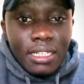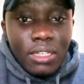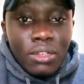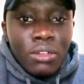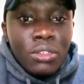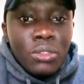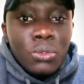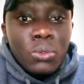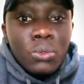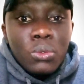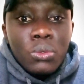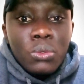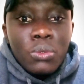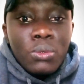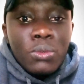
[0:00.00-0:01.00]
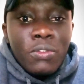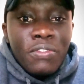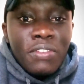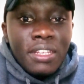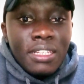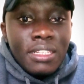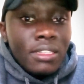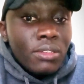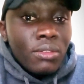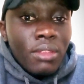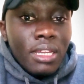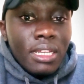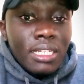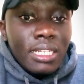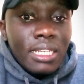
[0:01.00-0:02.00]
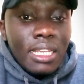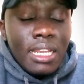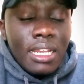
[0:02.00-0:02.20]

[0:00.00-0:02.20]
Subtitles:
or to fix so that he